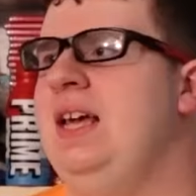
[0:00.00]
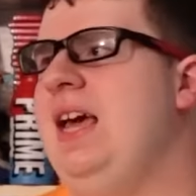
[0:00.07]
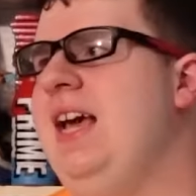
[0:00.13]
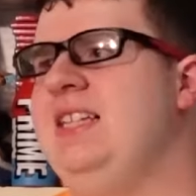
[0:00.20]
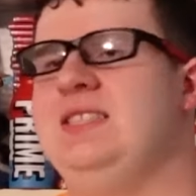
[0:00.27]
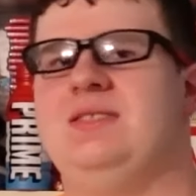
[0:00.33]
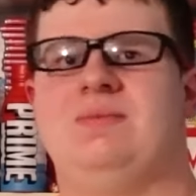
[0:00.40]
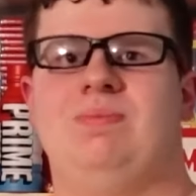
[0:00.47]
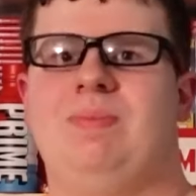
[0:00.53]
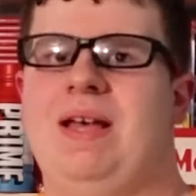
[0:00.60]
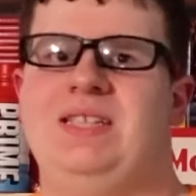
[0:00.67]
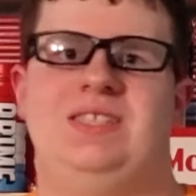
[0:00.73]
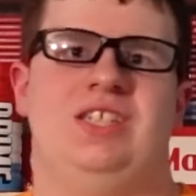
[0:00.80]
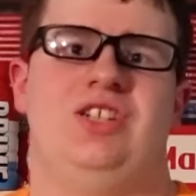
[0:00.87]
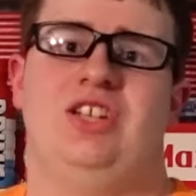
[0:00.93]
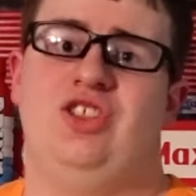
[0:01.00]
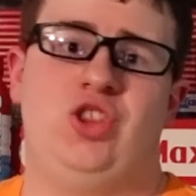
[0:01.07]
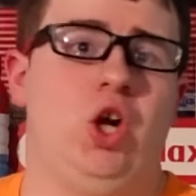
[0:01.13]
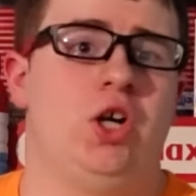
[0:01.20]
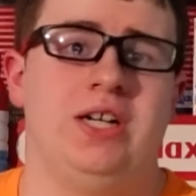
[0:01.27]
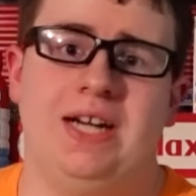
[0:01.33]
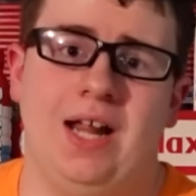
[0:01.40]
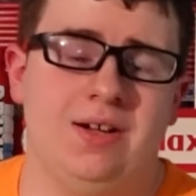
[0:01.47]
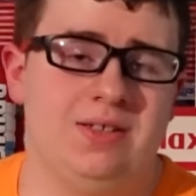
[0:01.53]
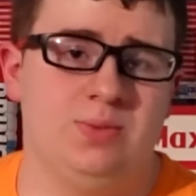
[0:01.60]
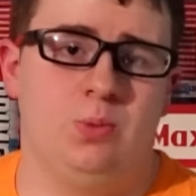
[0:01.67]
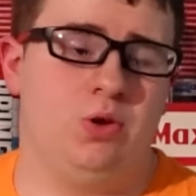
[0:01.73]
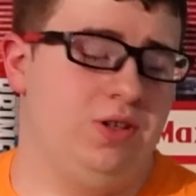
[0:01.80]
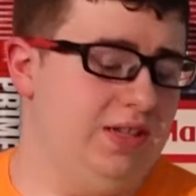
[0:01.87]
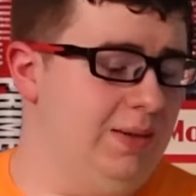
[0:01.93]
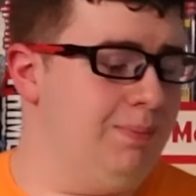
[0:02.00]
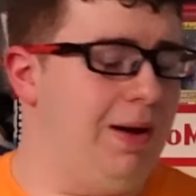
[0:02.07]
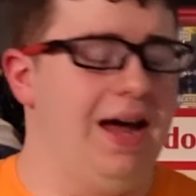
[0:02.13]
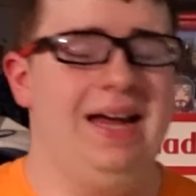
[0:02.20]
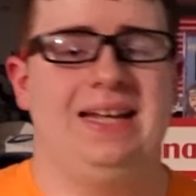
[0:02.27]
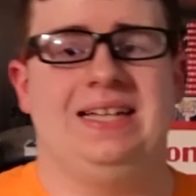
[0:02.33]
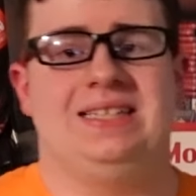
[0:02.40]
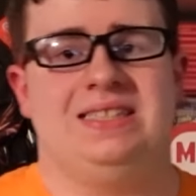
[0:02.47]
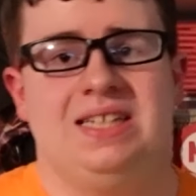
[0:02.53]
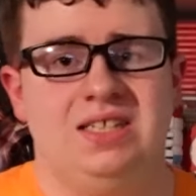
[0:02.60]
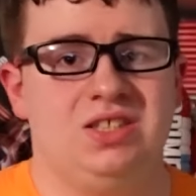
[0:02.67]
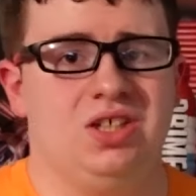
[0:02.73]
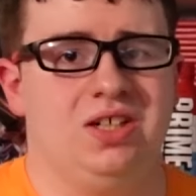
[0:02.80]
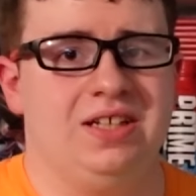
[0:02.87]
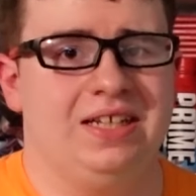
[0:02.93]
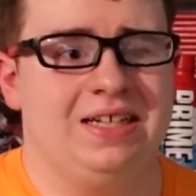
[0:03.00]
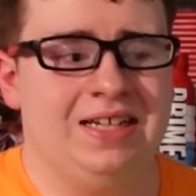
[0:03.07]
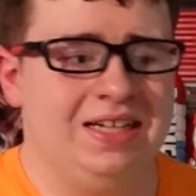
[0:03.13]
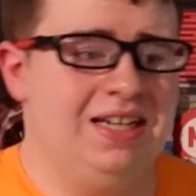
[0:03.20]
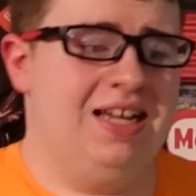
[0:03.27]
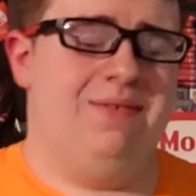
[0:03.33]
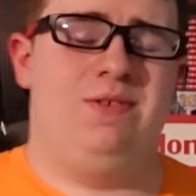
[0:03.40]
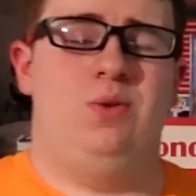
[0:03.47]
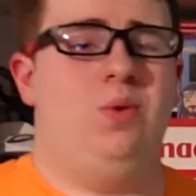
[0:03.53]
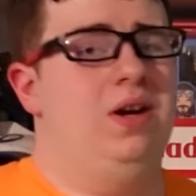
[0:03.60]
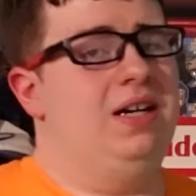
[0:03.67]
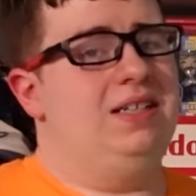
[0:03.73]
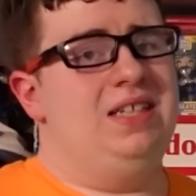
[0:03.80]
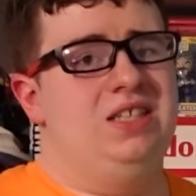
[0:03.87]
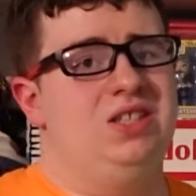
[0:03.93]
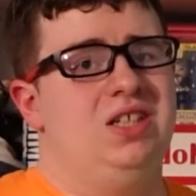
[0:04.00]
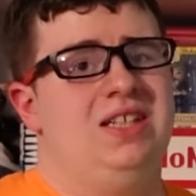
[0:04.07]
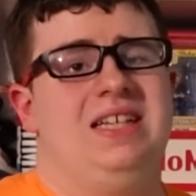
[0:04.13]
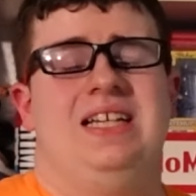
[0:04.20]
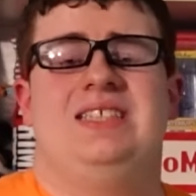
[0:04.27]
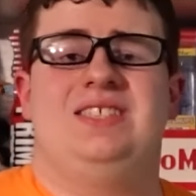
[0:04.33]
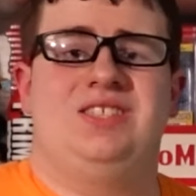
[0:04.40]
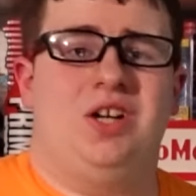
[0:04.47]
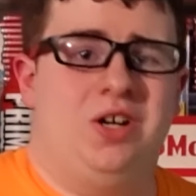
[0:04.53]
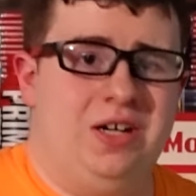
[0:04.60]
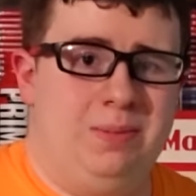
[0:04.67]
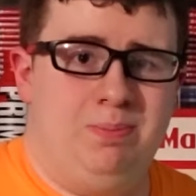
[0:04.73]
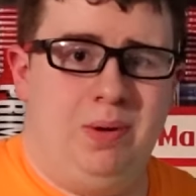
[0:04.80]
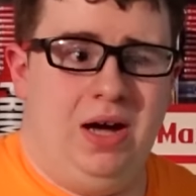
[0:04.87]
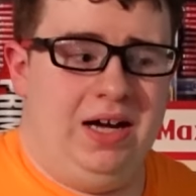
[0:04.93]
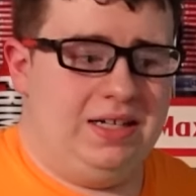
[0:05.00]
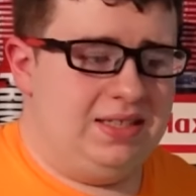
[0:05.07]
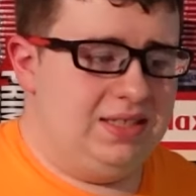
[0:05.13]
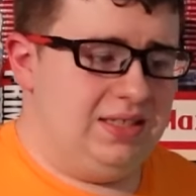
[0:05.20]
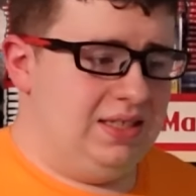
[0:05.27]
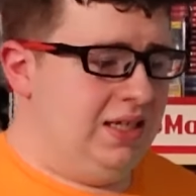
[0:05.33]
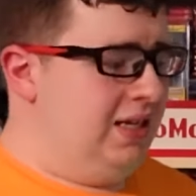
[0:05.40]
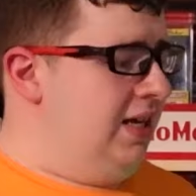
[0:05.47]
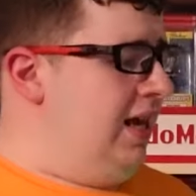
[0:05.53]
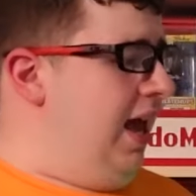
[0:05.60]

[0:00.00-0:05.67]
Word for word: It's basically $30 more than buying it digitally. If you want it digitally, it's 30 bucks.